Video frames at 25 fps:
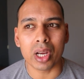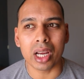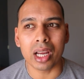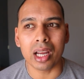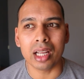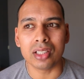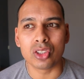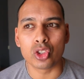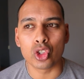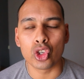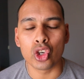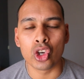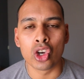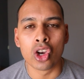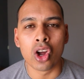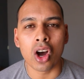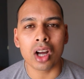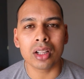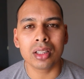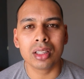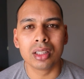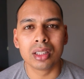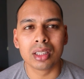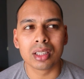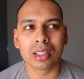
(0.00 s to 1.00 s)
It's
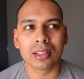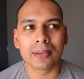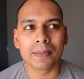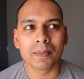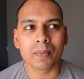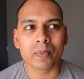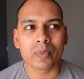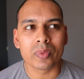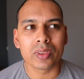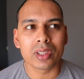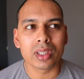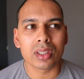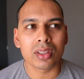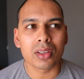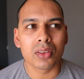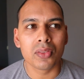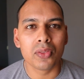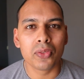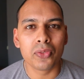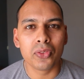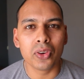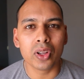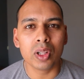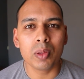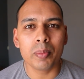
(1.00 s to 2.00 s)
not
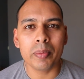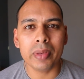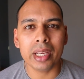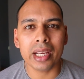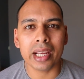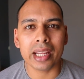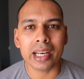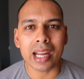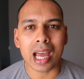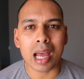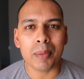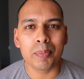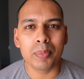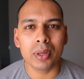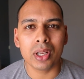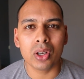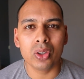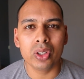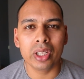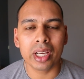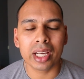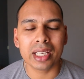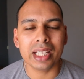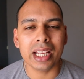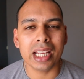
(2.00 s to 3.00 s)
filming and
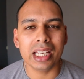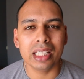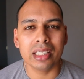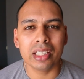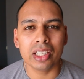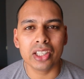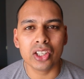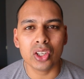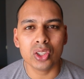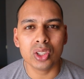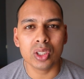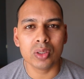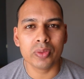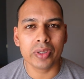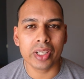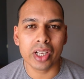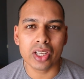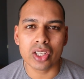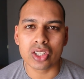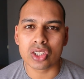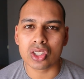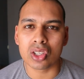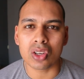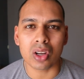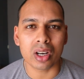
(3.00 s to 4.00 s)
uploading and editing YouTube
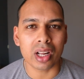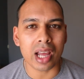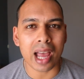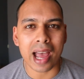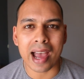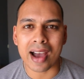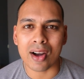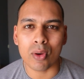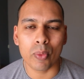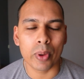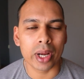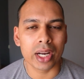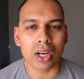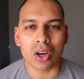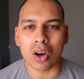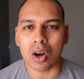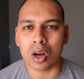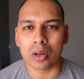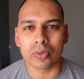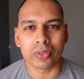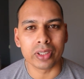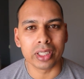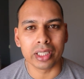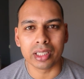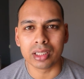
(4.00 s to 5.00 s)
videos, not an hour and a
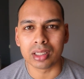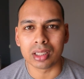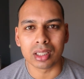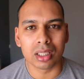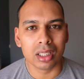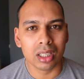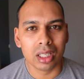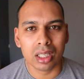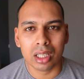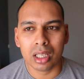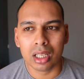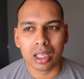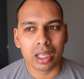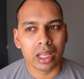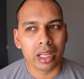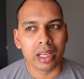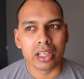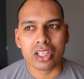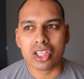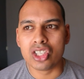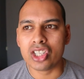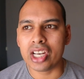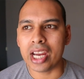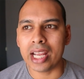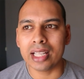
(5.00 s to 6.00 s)
half deal.
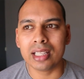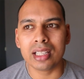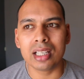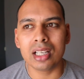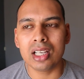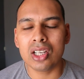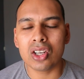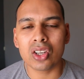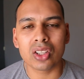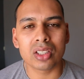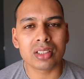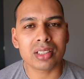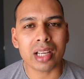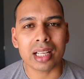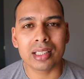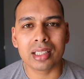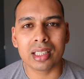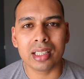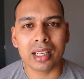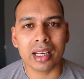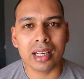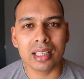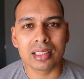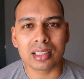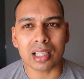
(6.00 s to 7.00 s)
Generally on
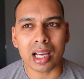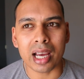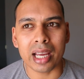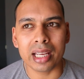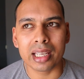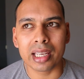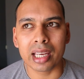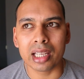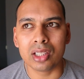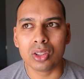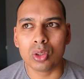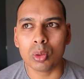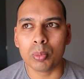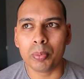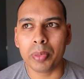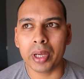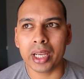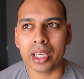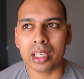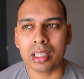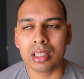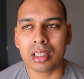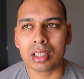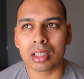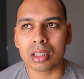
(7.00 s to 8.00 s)
Saturdays I get to
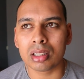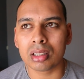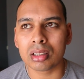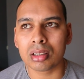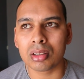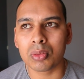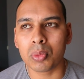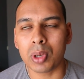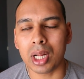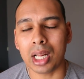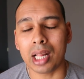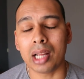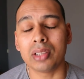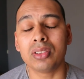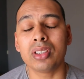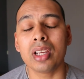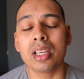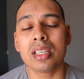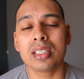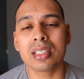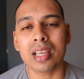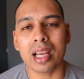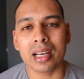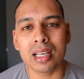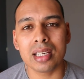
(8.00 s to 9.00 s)
bed, well I'd say
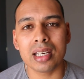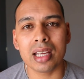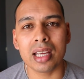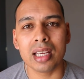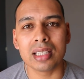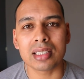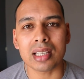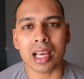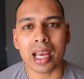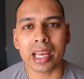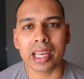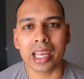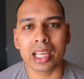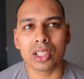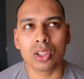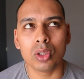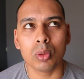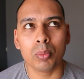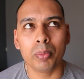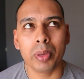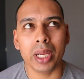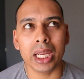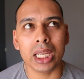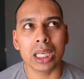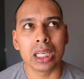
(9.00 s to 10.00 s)
Sundays, I get to
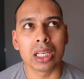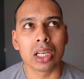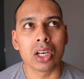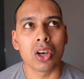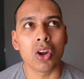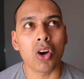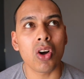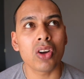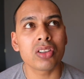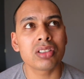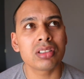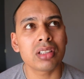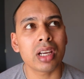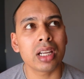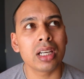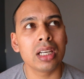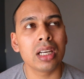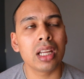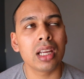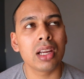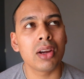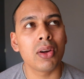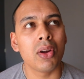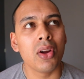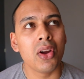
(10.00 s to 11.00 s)
bed. Last
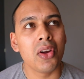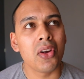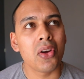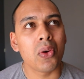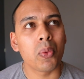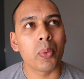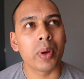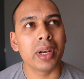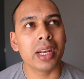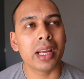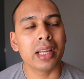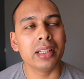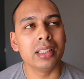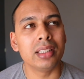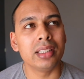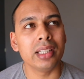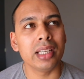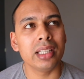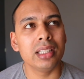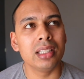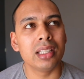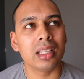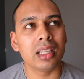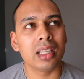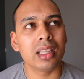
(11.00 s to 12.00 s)
Sunday when I
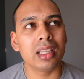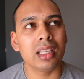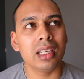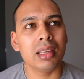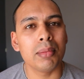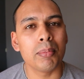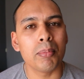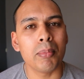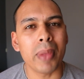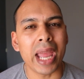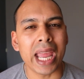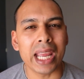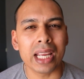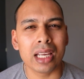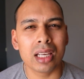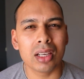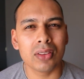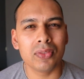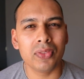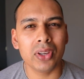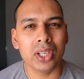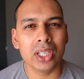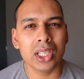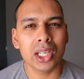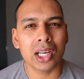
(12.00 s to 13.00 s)
did the Manka
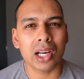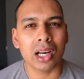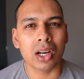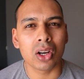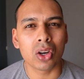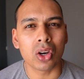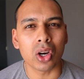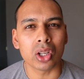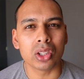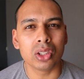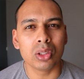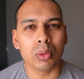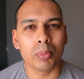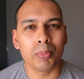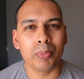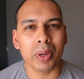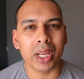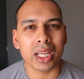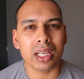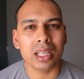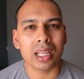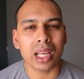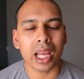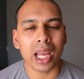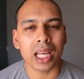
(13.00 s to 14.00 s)
video, I got to
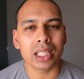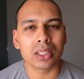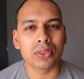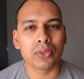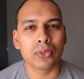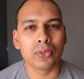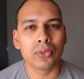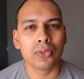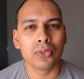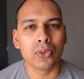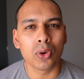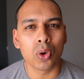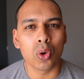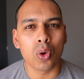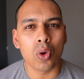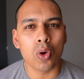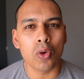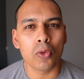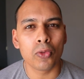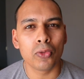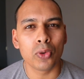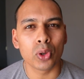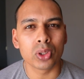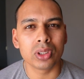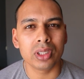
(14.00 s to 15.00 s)
bed at
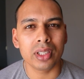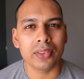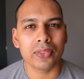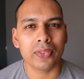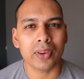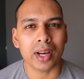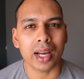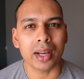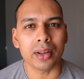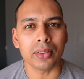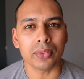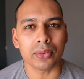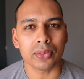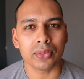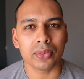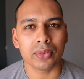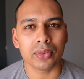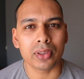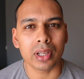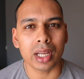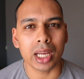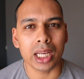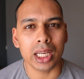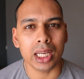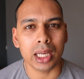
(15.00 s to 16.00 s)
4:45
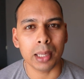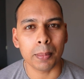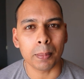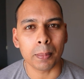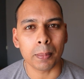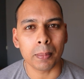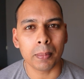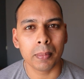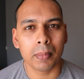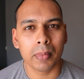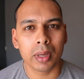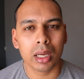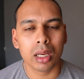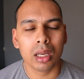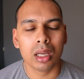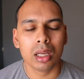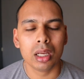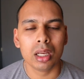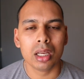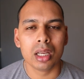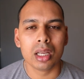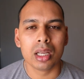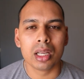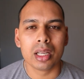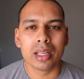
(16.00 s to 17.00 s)
a.m.
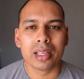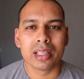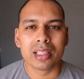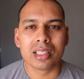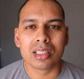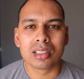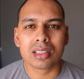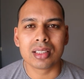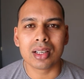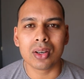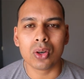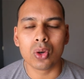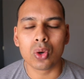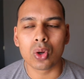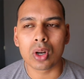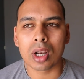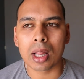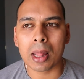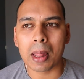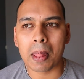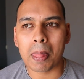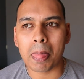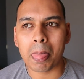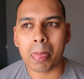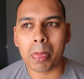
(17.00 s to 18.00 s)
So
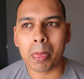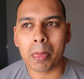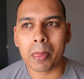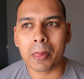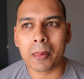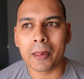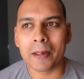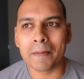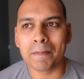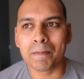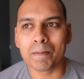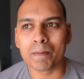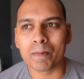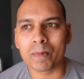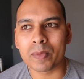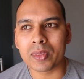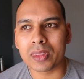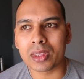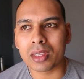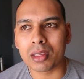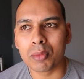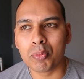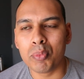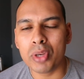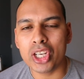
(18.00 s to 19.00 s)

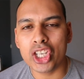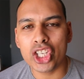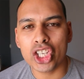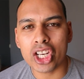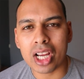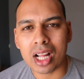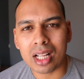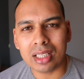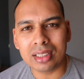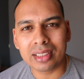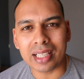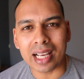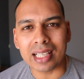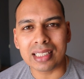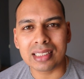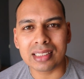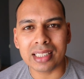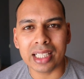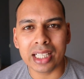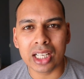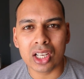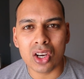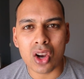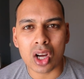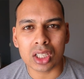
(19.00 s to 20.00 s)
Michelle does
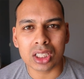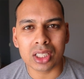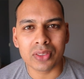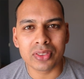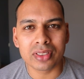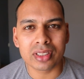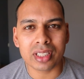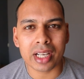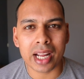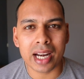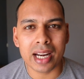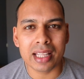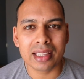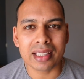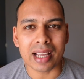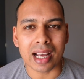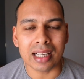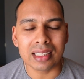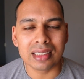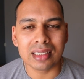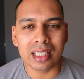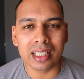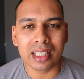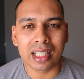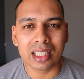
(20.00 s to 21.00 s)
take a lot of strain. It
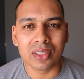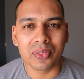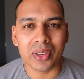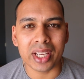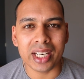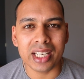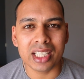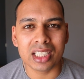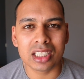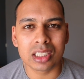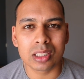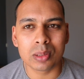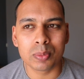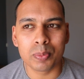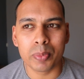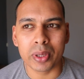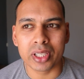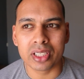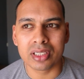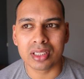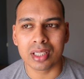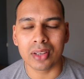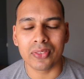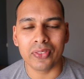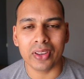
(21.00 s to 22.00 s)
does take a very
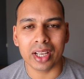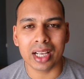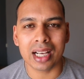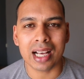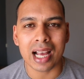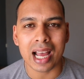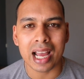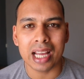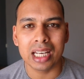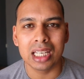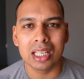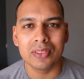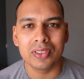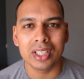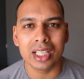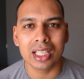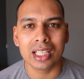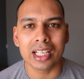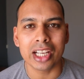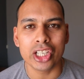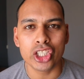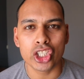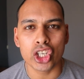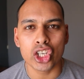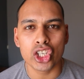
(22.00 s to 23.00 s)
specific kind of
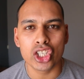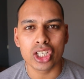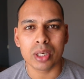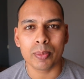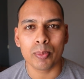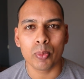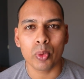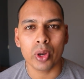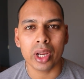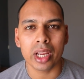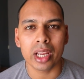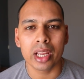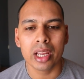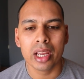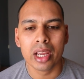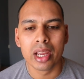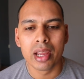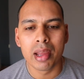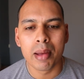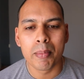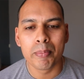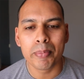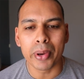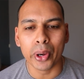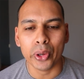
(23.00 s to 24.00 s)
relationship where
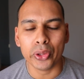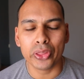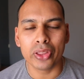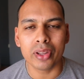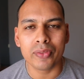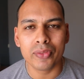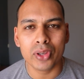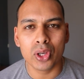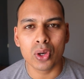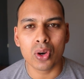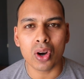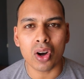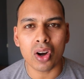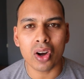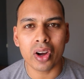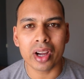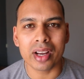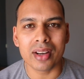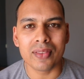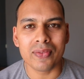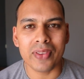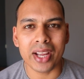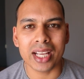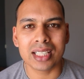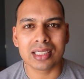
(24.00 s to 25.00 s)
both of you are
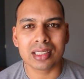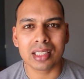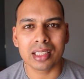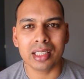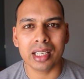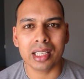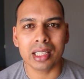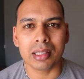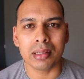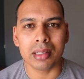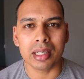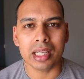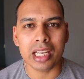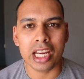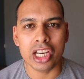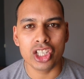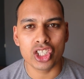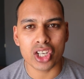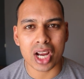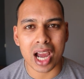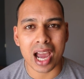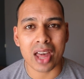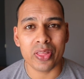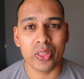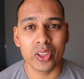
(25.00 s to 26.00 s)
invested in
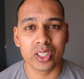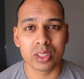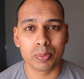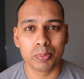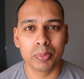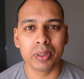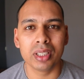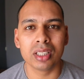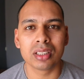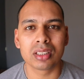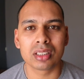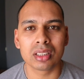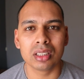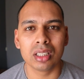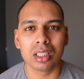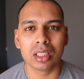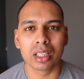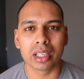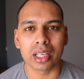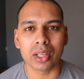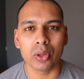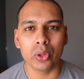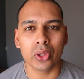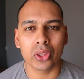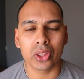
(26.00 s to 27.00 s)
each other's personal
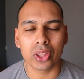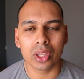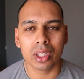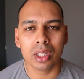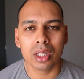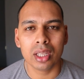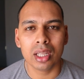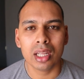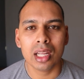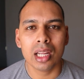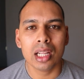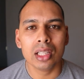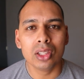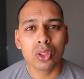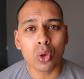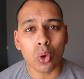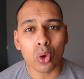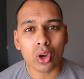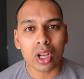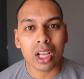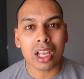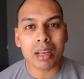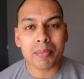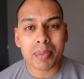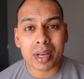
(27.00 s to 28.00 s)
growth.
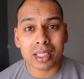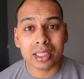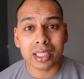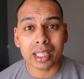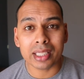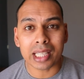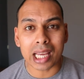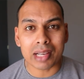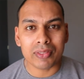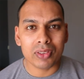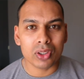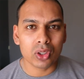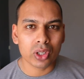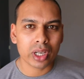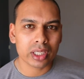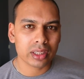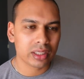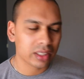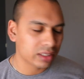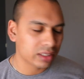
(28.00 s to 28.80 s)
Talking about that, have a look at